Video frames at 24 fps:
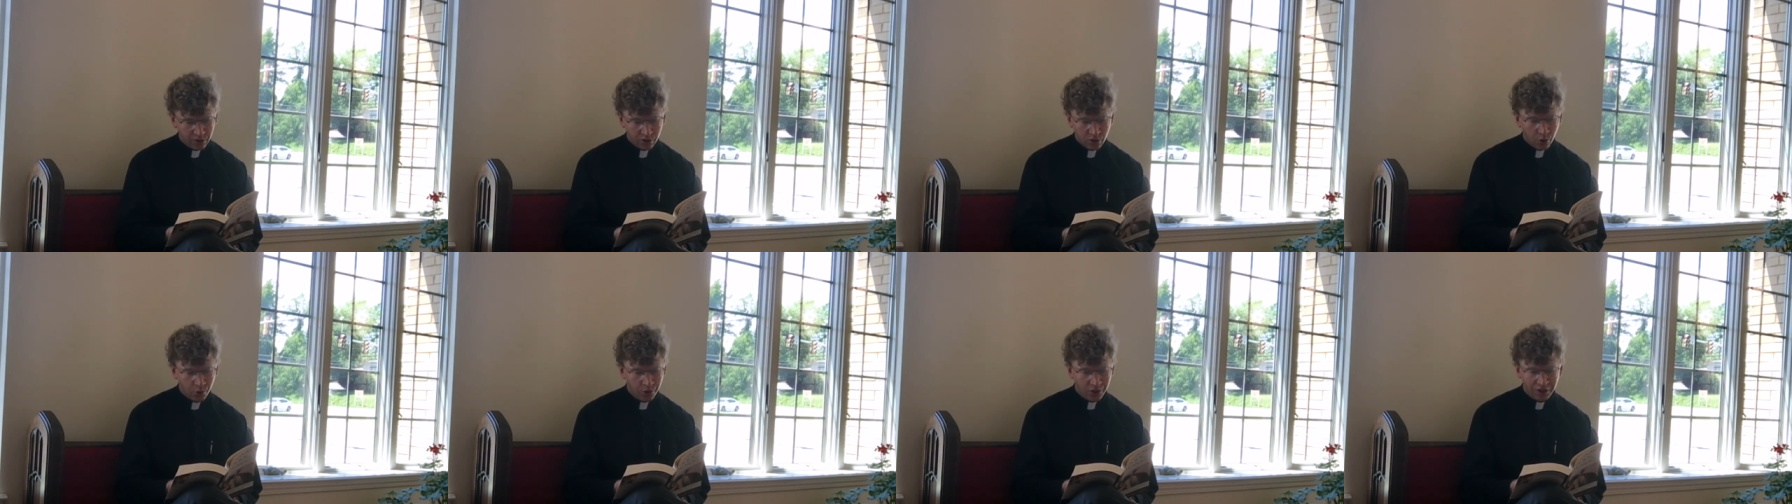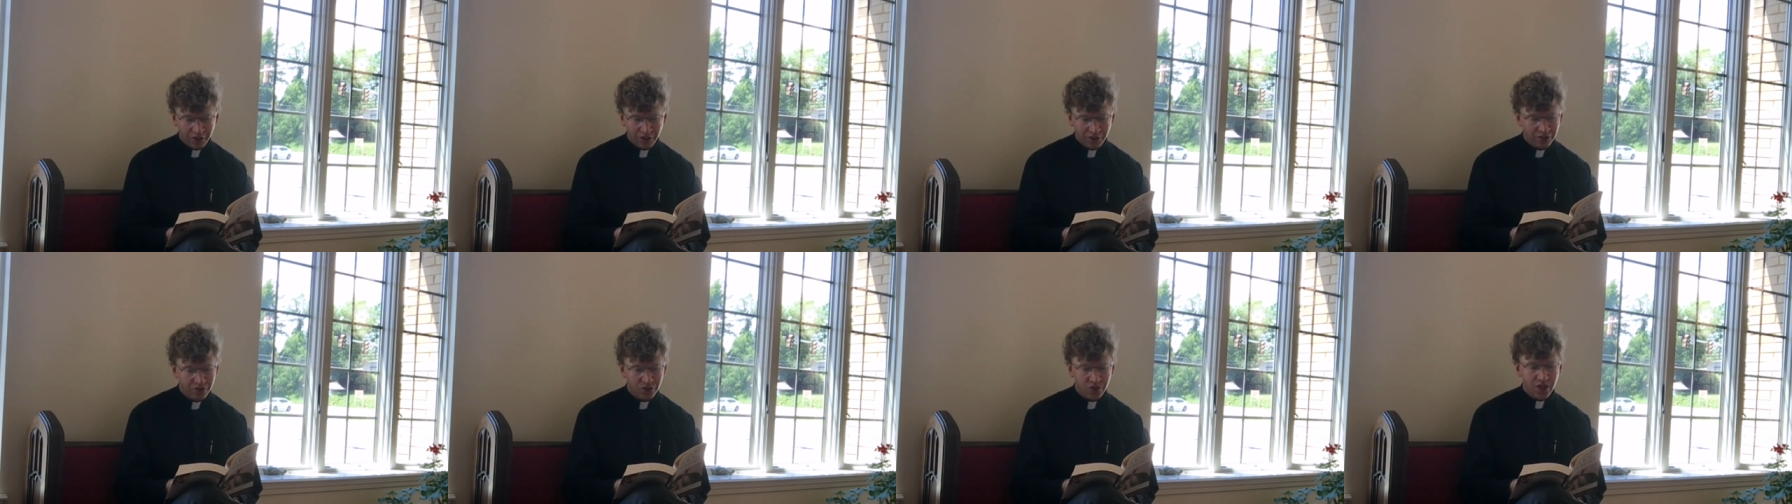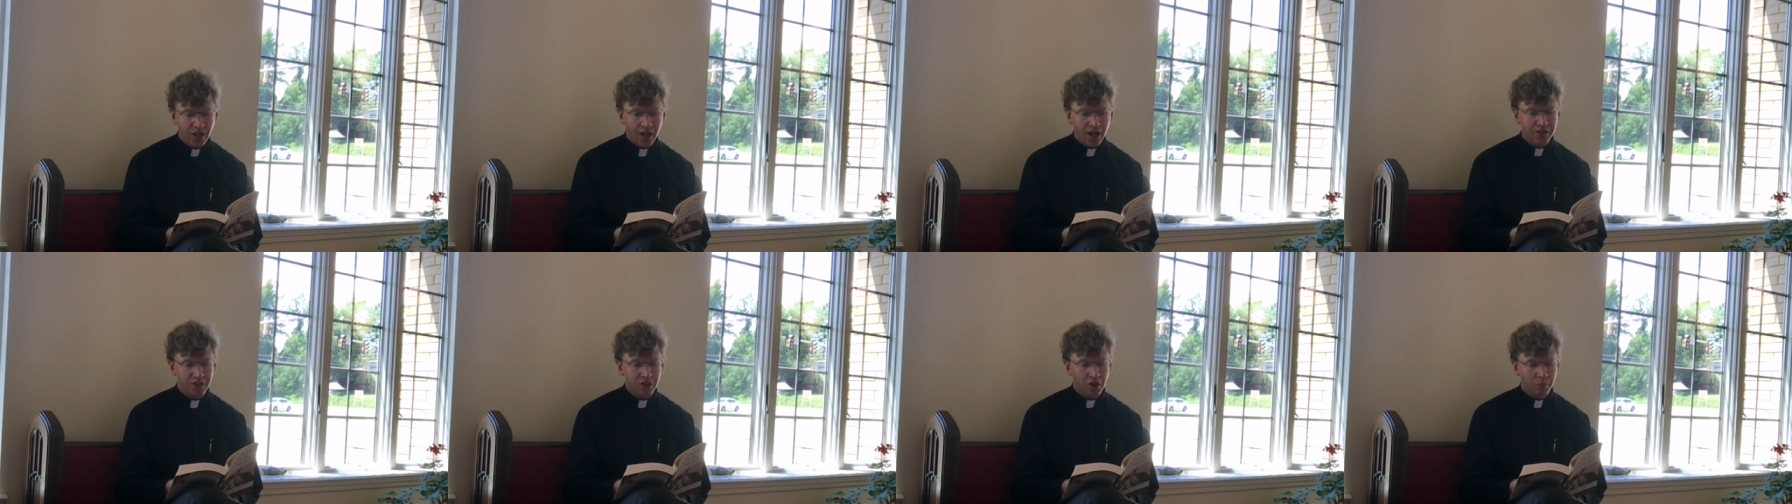know that it is
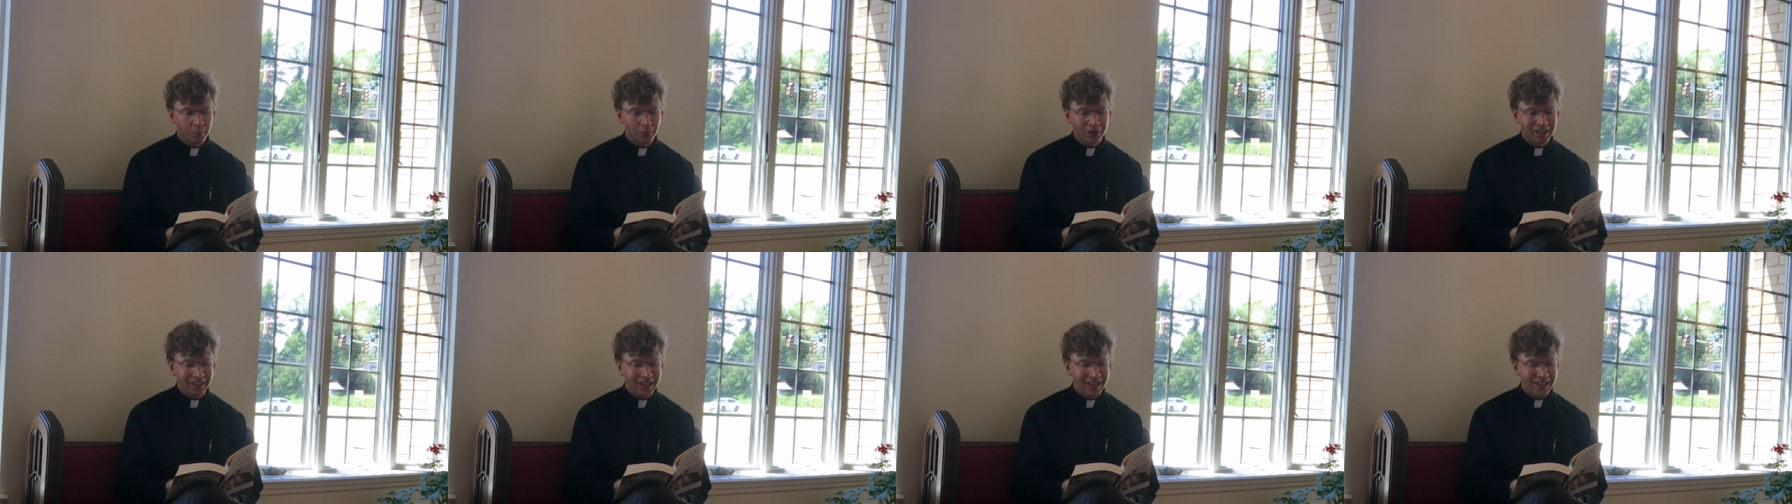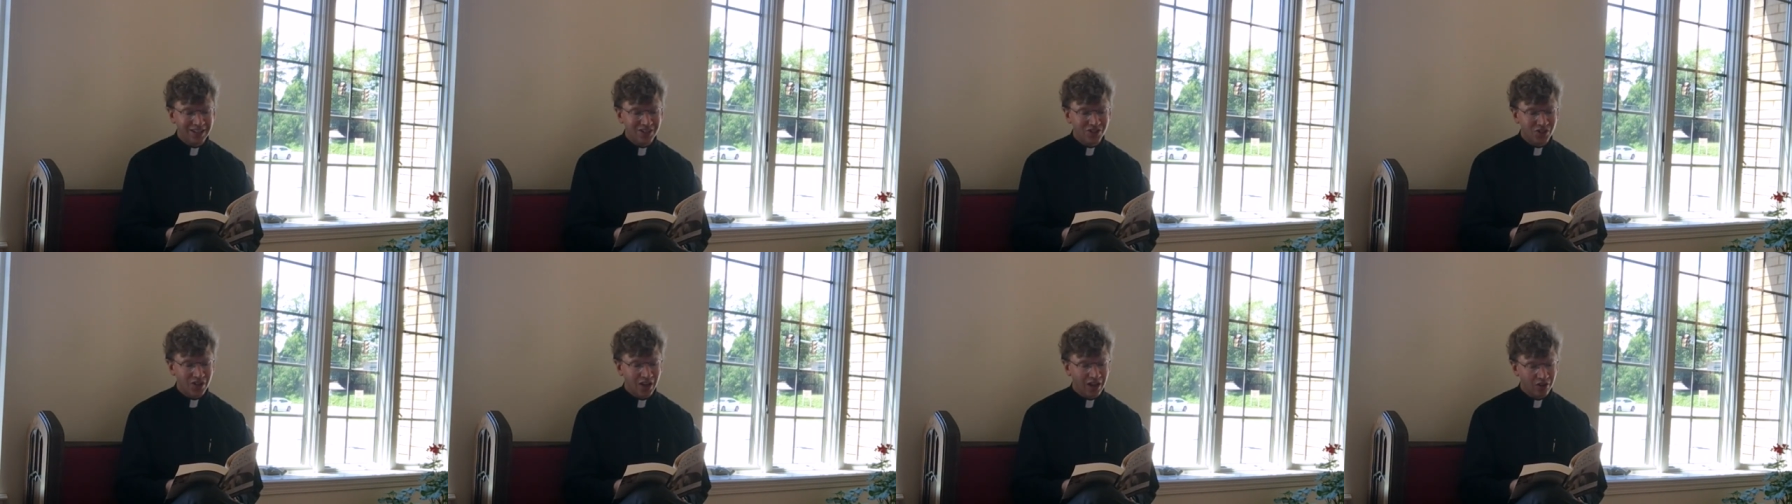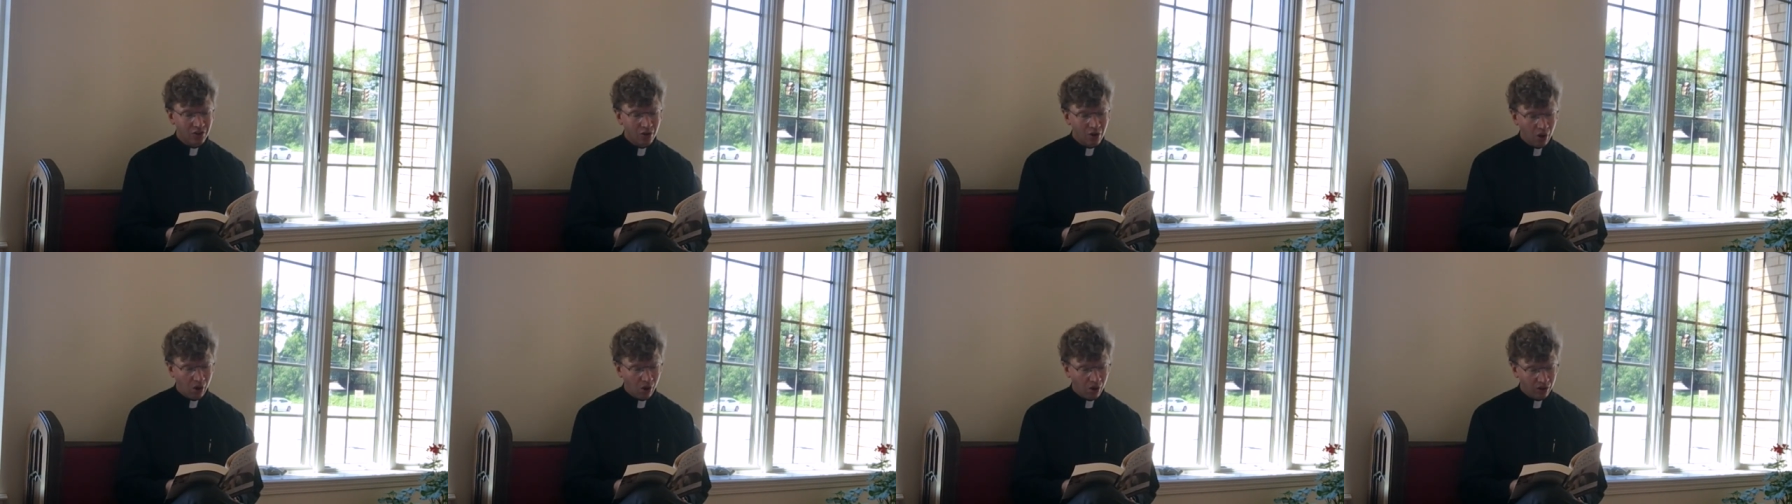not a place at
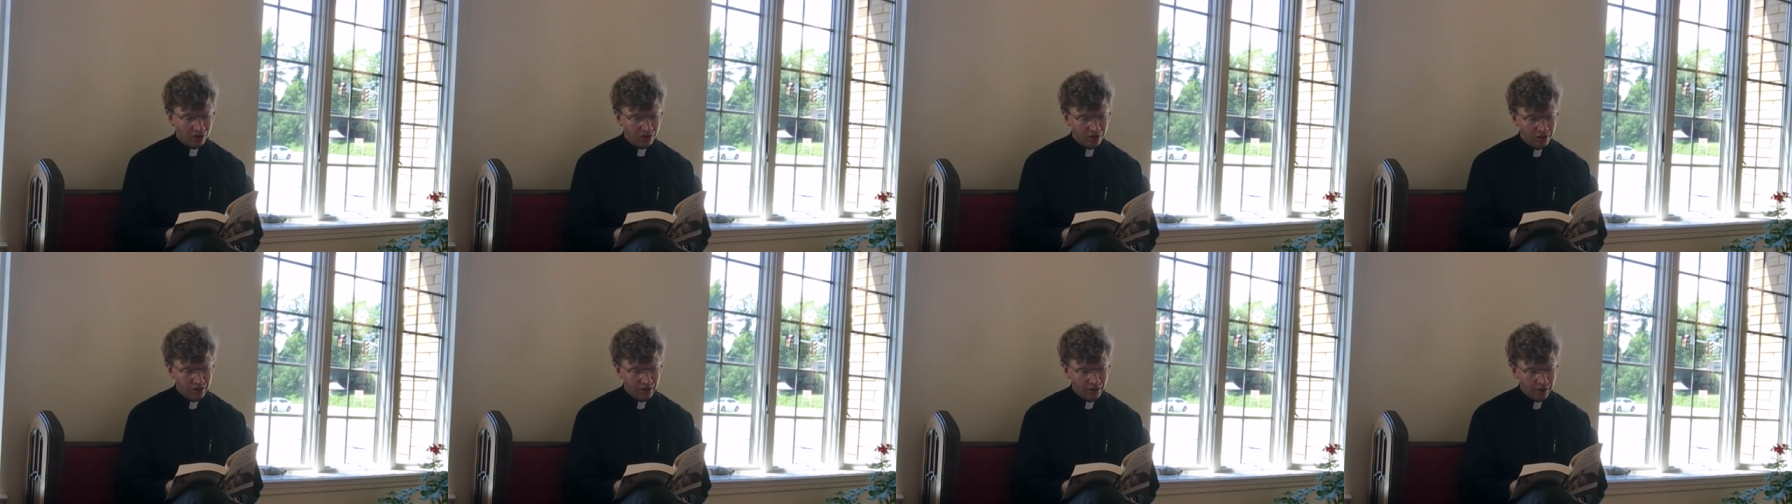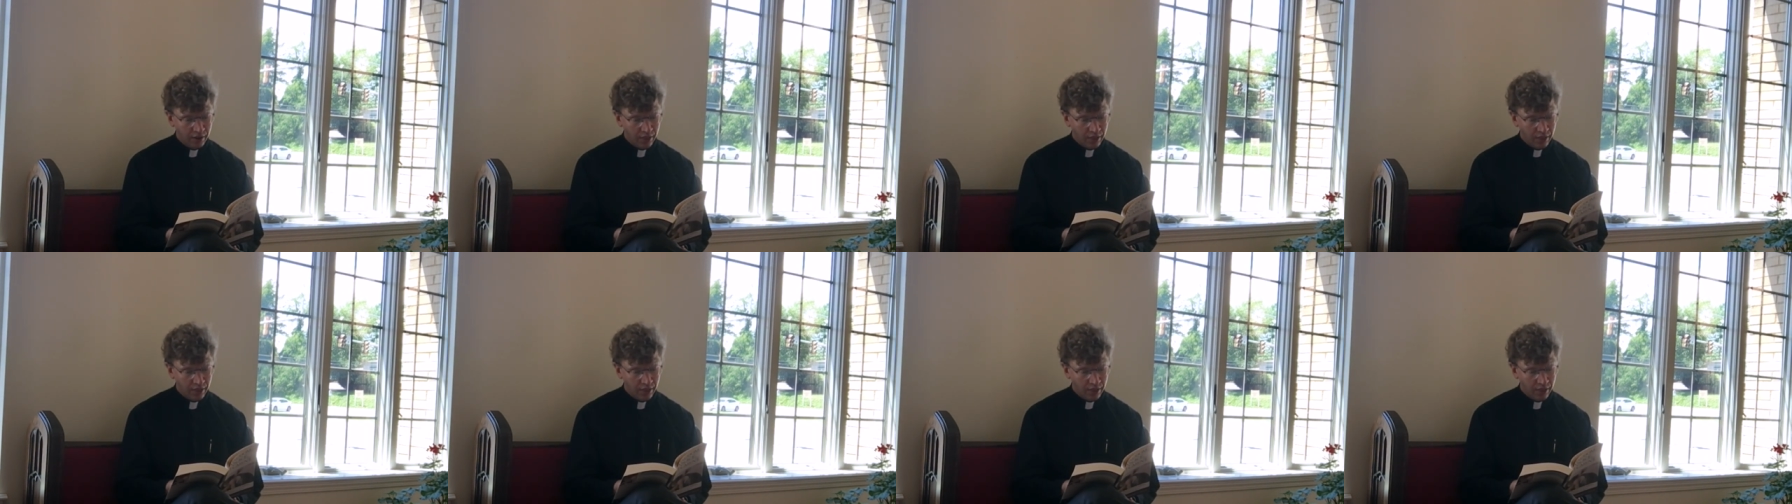all,